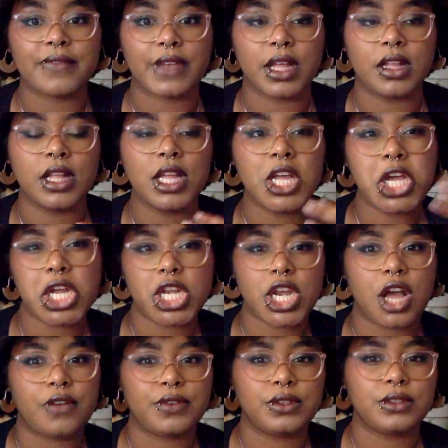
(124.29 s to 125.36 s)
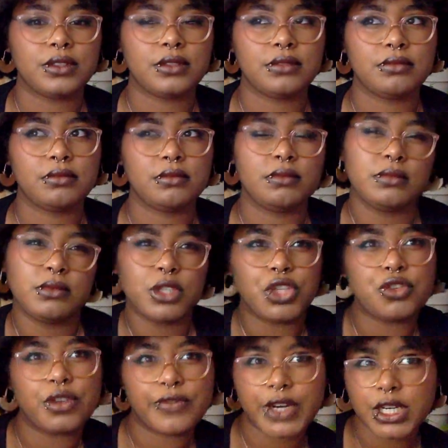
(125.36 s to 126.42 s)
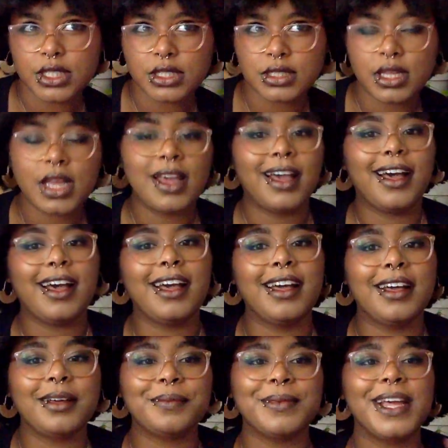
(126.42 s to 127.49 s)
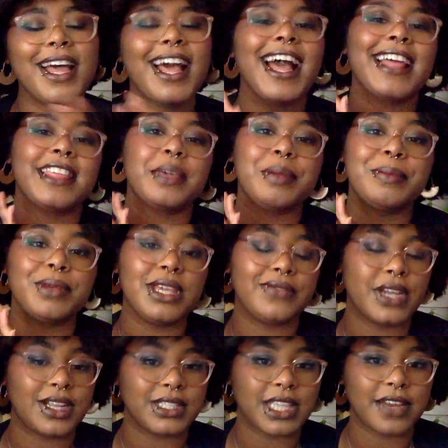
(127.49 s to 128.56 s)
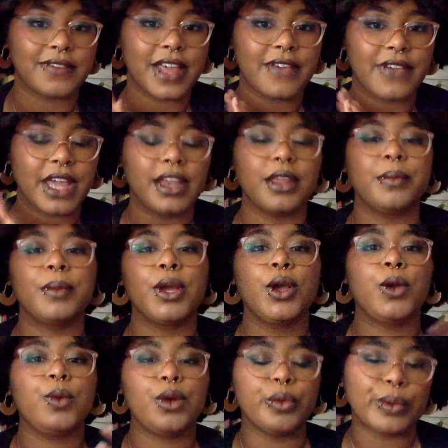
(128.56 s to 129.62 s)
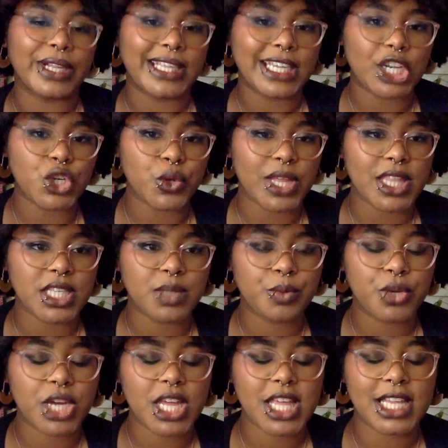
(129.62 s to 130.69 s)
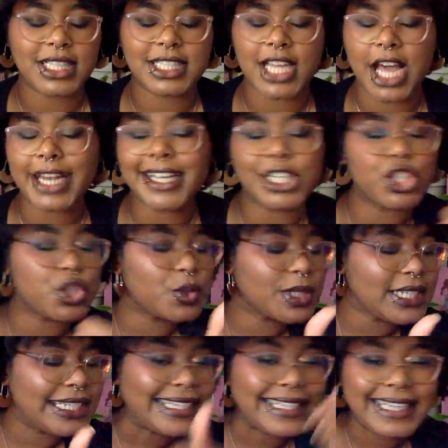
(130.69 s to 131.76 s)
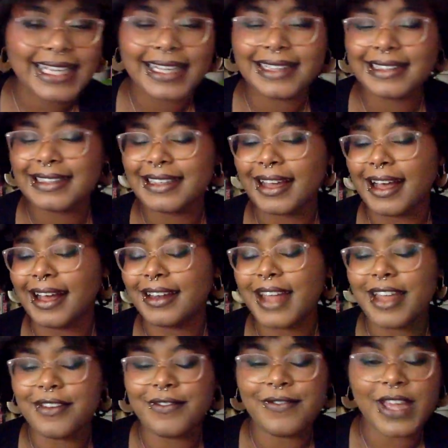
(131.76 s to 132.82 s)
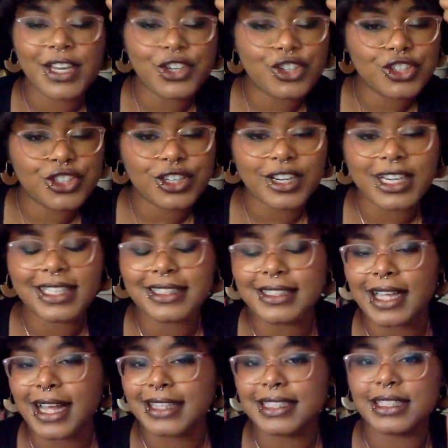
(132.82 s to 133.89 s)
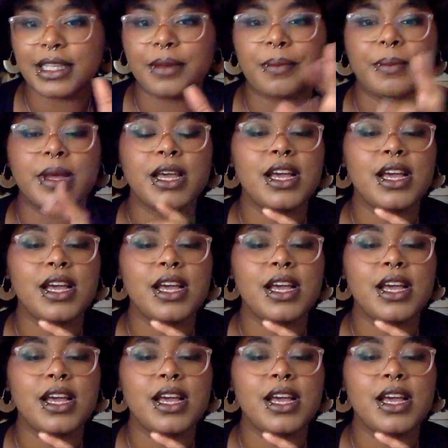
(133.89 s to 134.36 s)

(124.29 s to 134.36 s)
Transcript: Vale novel universe. I think people even outside of that fandom will really enjoy this book. It's got intrigue, it's got adventure, it's got some